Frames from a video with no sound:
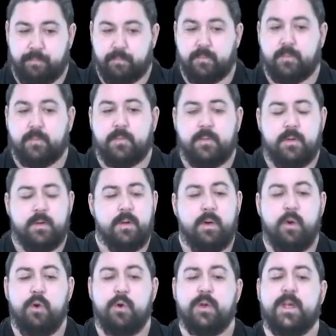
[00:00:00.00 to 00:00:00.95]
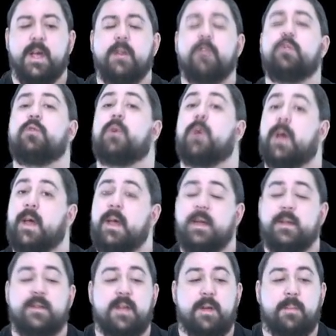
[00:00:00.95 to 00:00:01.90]
float as a
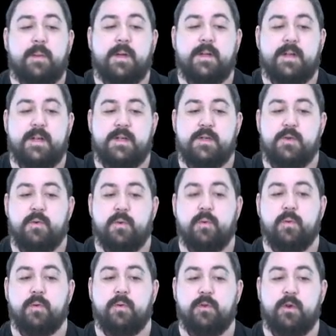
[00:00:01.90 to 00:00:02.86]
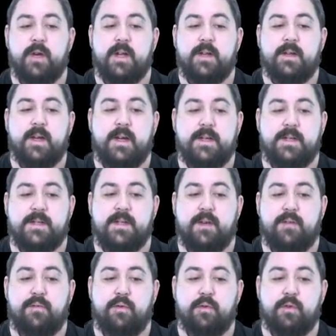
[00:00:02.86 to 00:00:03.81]
void. Here we have an implicit
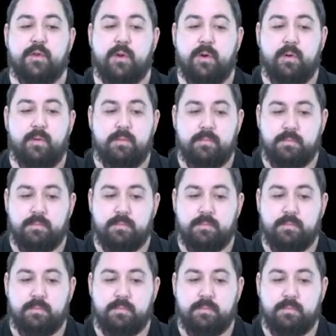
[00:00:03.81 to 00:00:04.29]
reinterpretation.